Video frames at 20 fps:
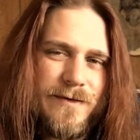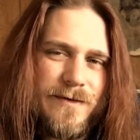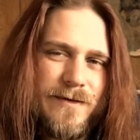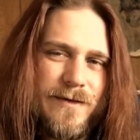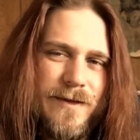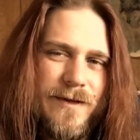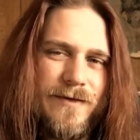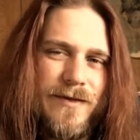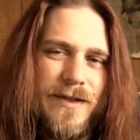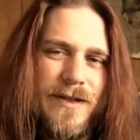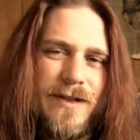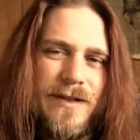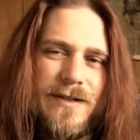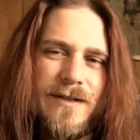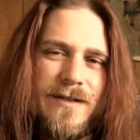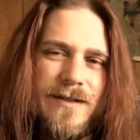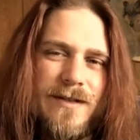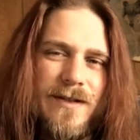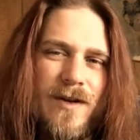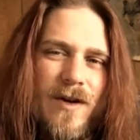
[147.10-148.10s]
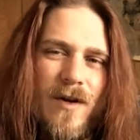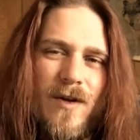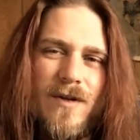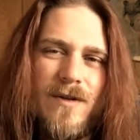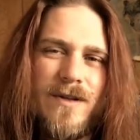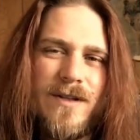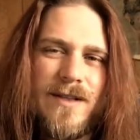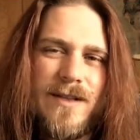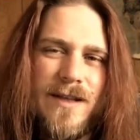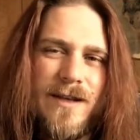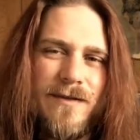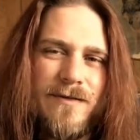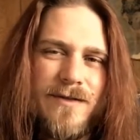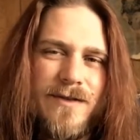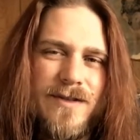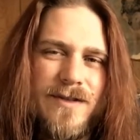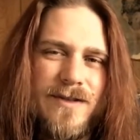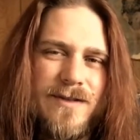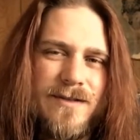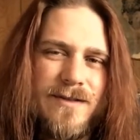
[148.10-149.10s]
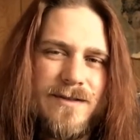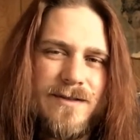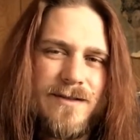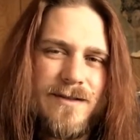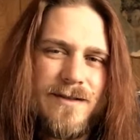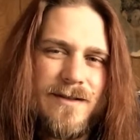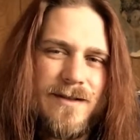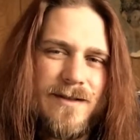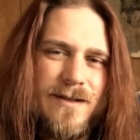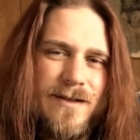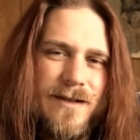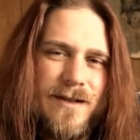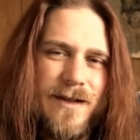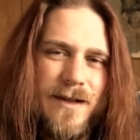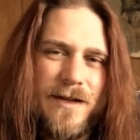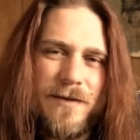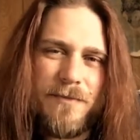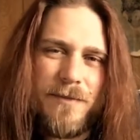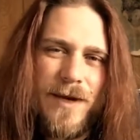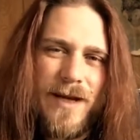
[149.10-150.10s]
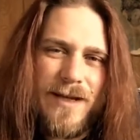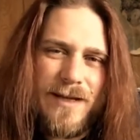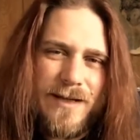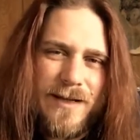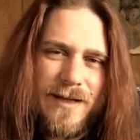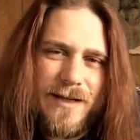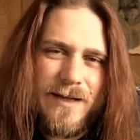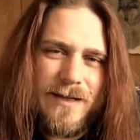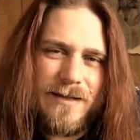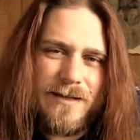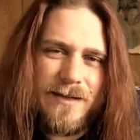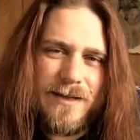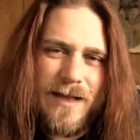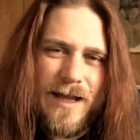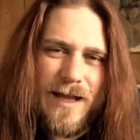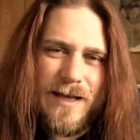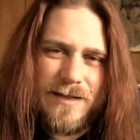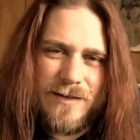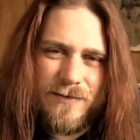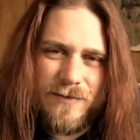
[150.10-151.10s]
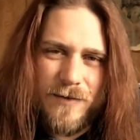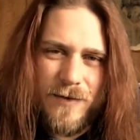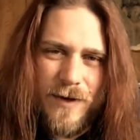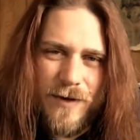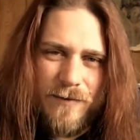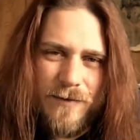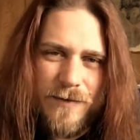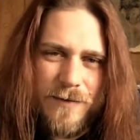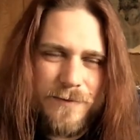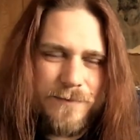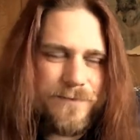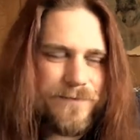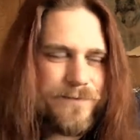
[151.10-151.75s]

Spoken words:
given it all the gifts that it might need to last forever.